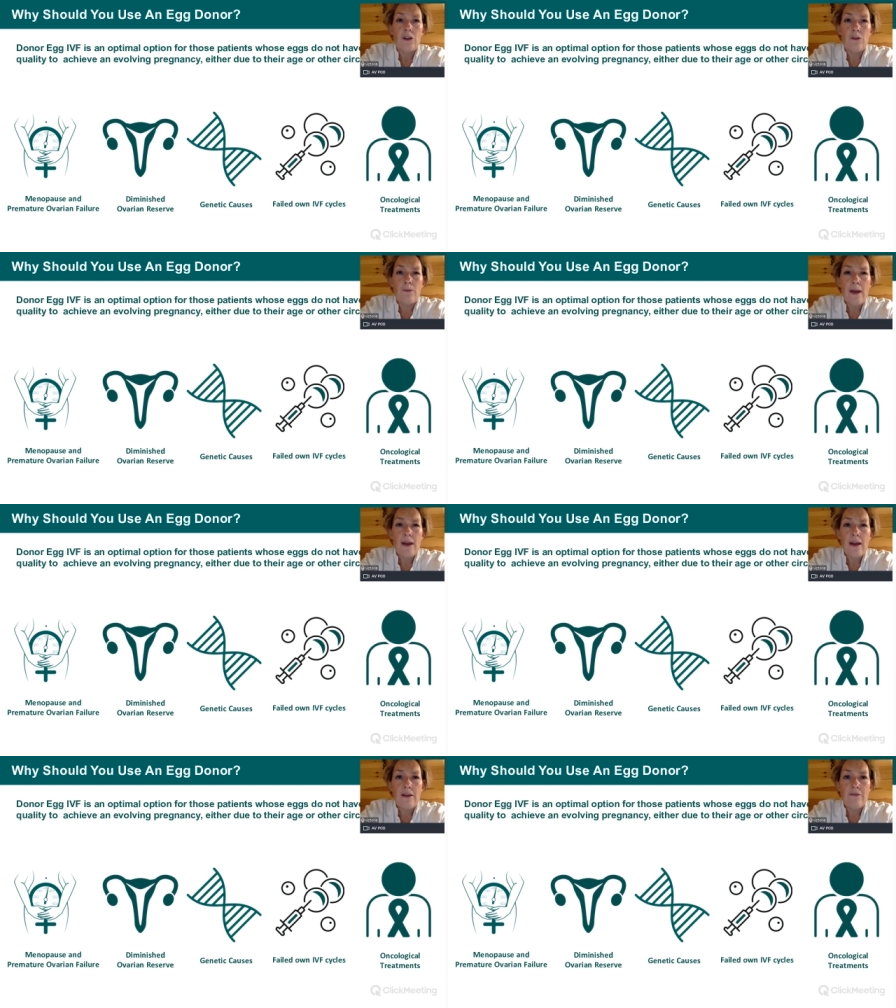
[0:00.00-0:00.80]
You
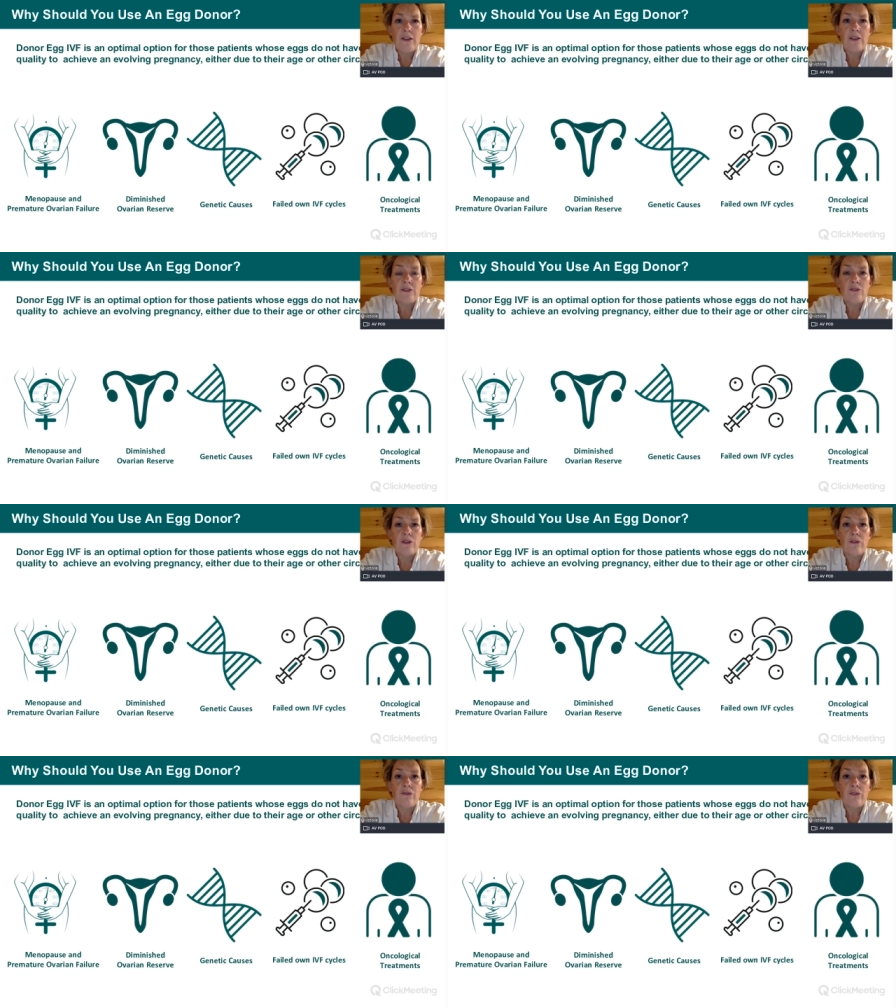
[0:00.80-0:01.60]
may have a
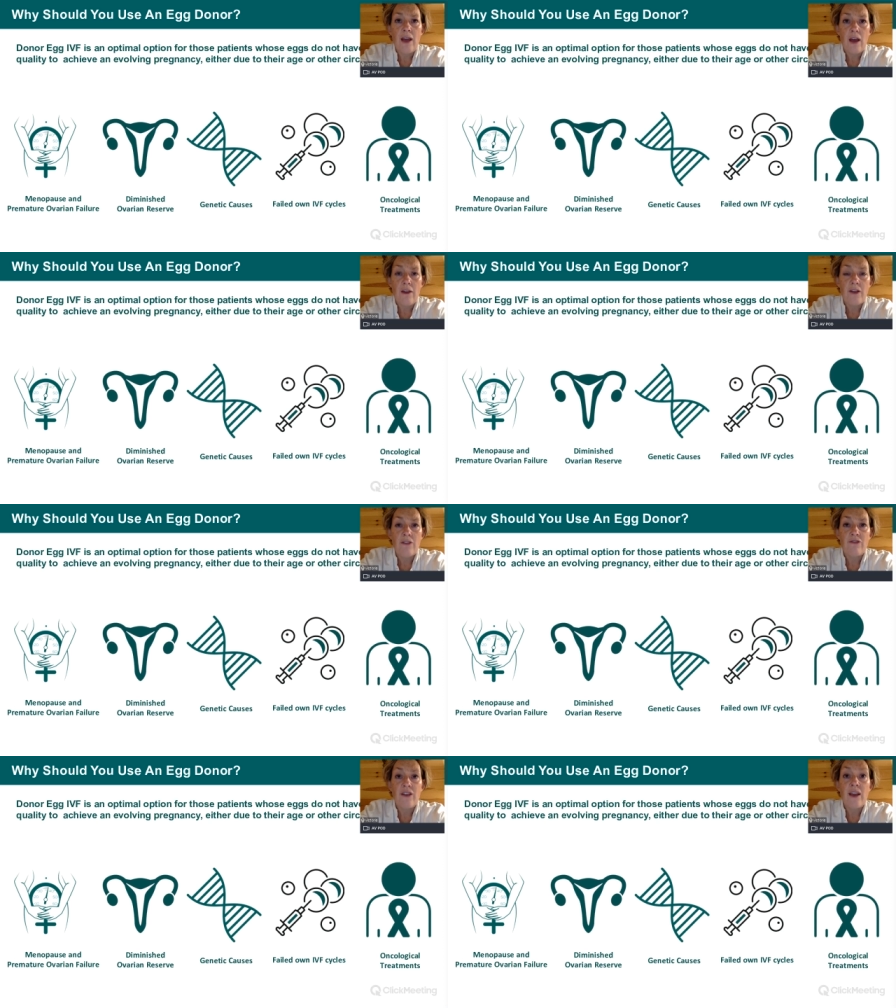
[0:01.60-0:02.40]
history of I V
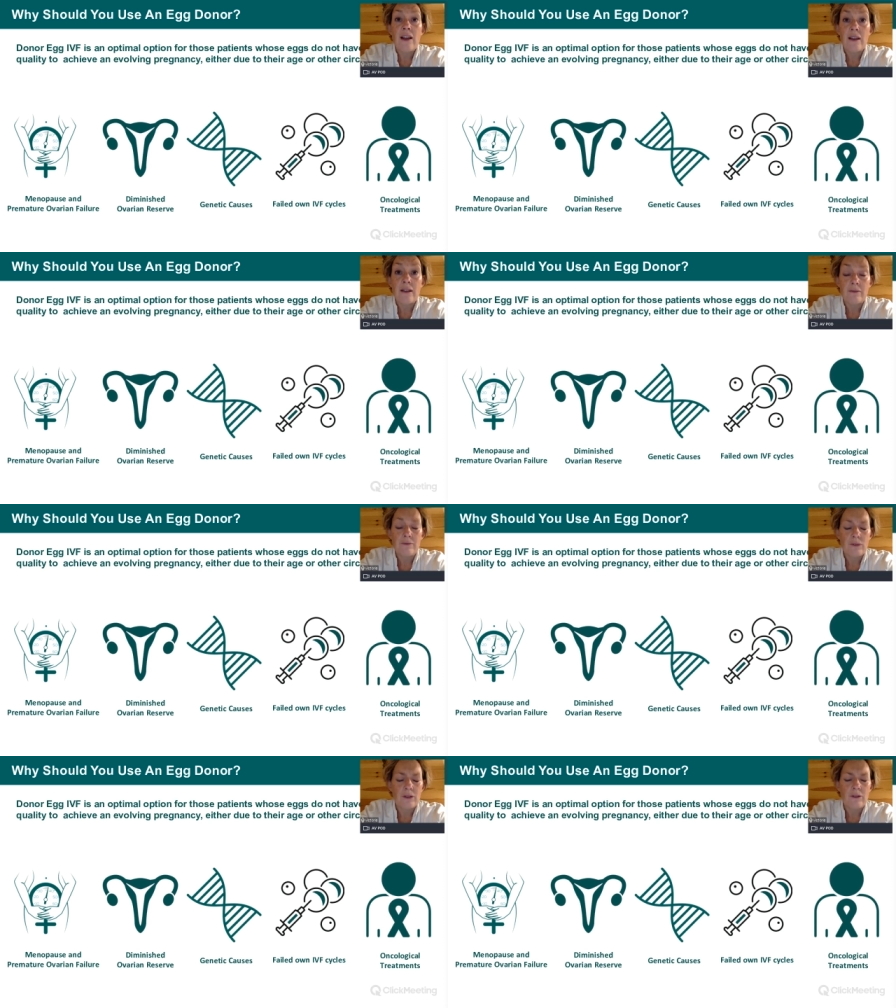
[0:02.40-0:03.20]
F failure,
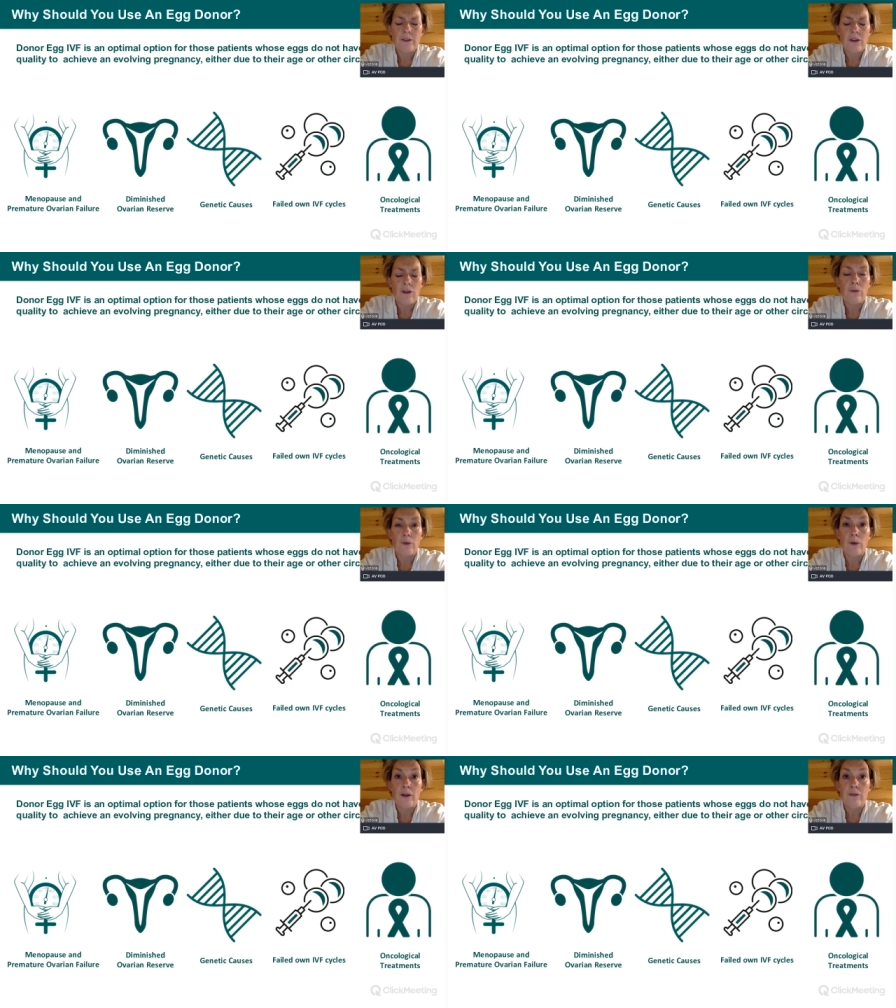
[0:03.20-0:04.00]
so it's a
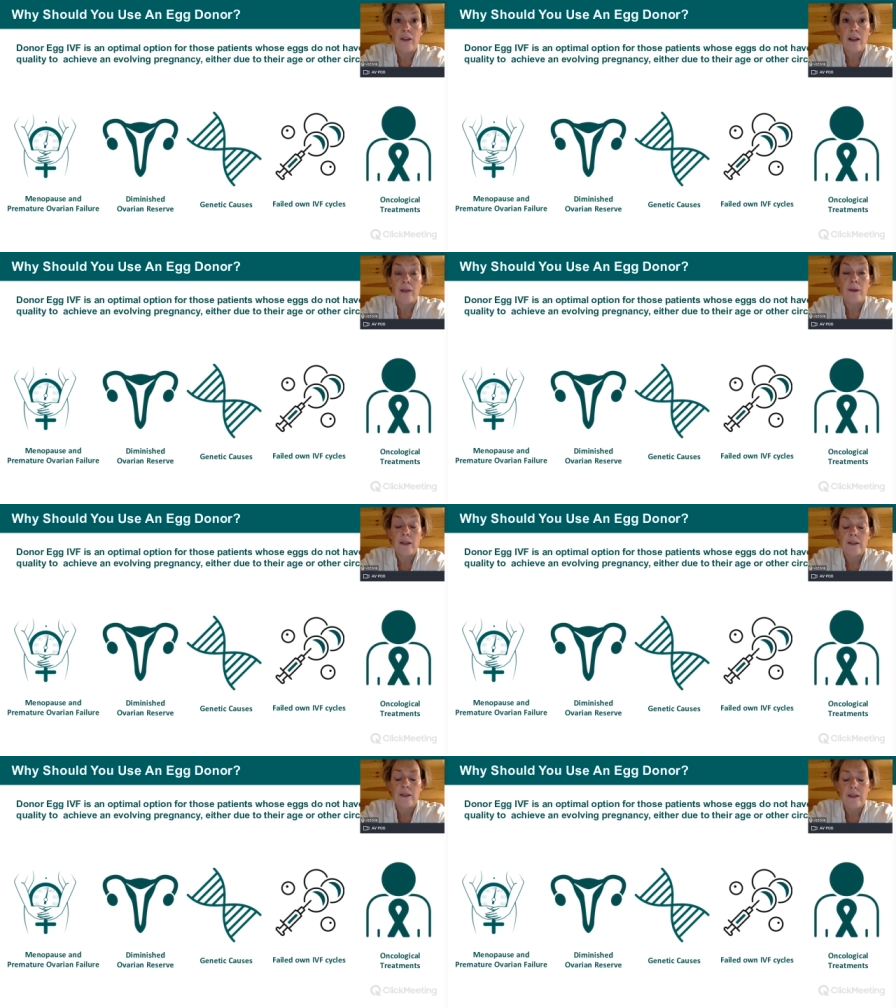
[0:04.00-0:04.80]
horrible word, failure, but
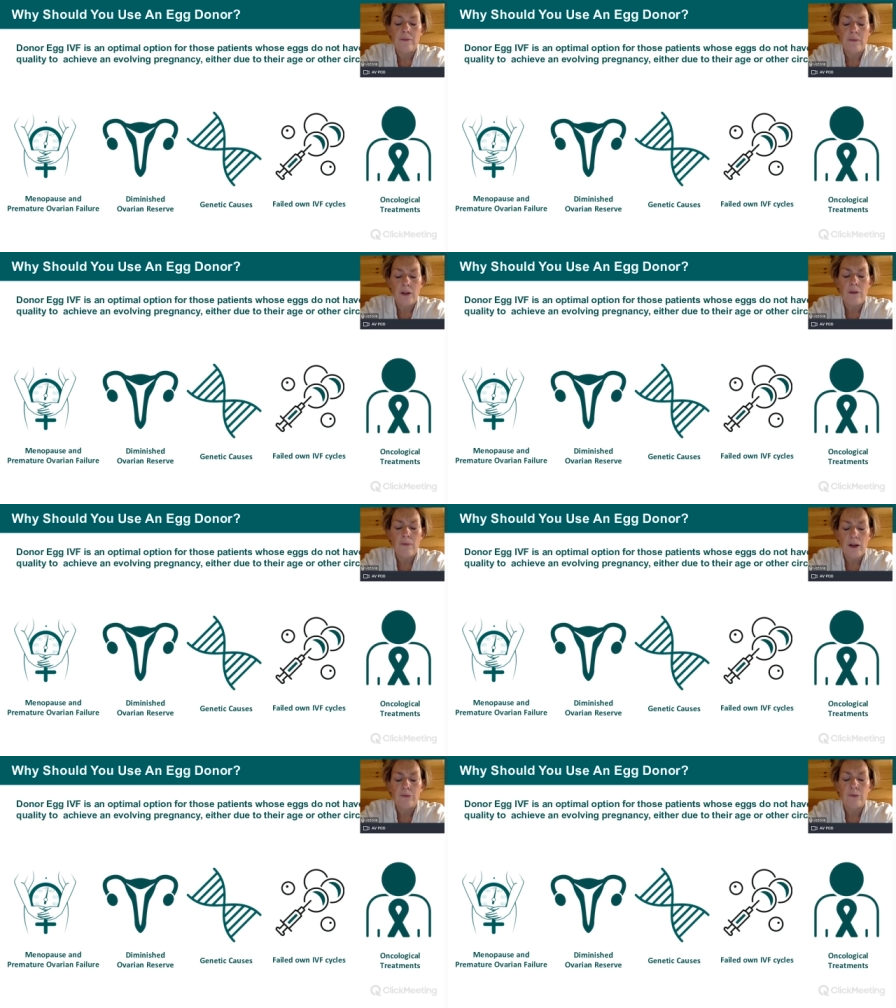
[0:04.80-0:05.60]
it, you know,
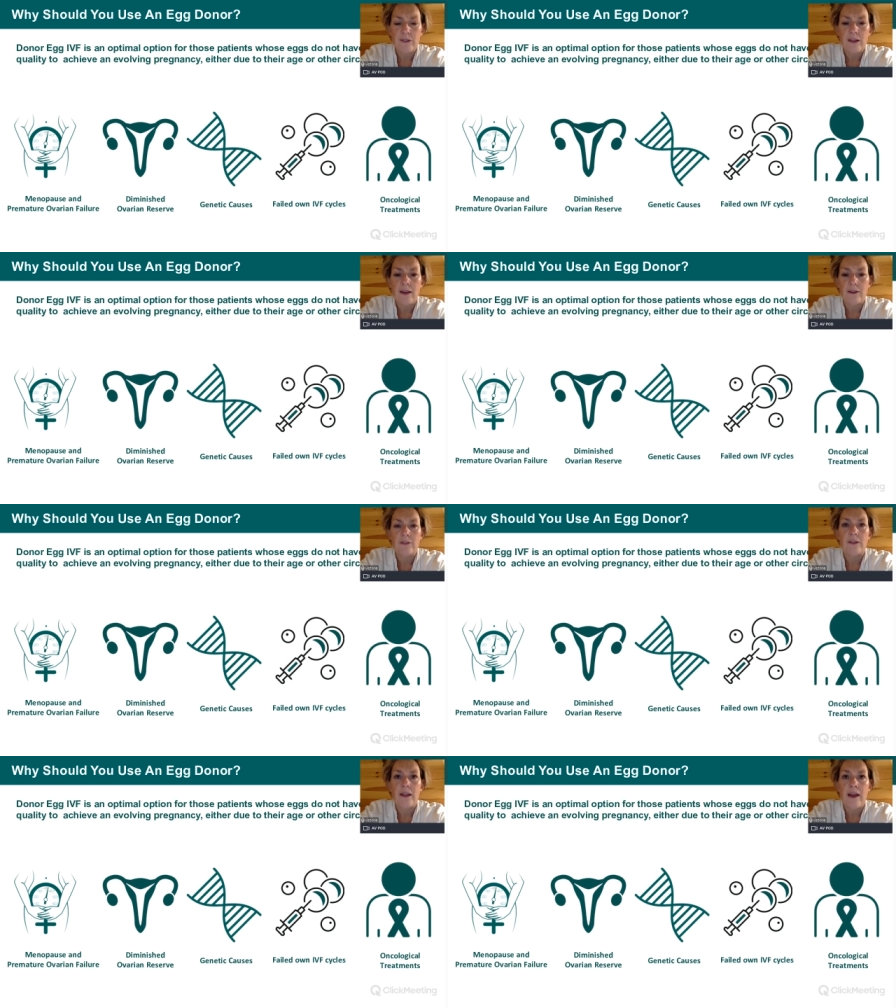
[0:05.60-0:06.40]
multiple
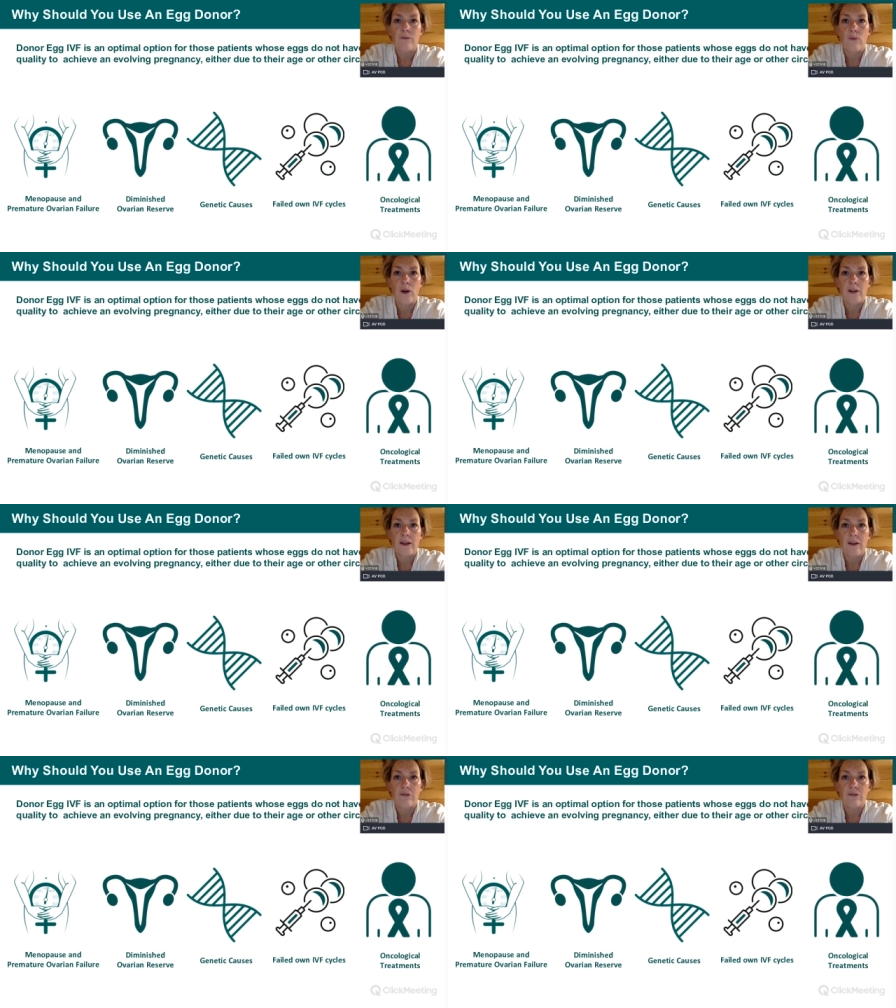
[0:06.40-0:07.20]
cycles that haven't worked
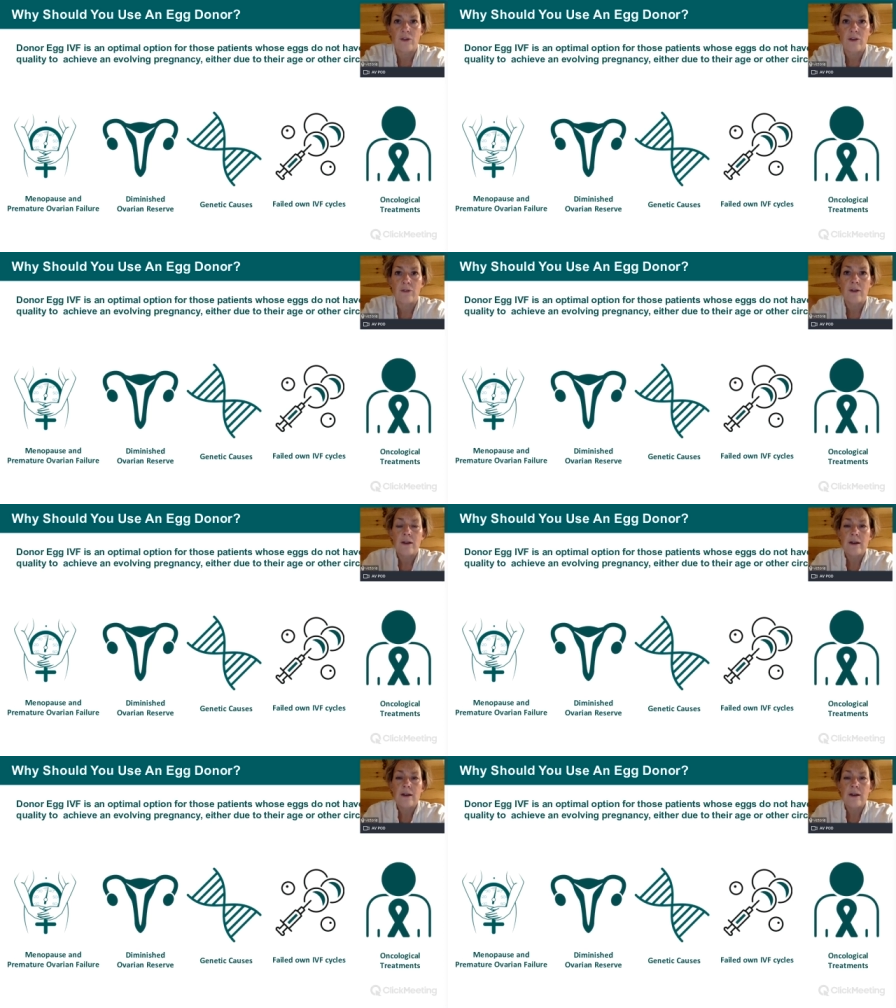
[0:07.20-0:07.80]
out for you,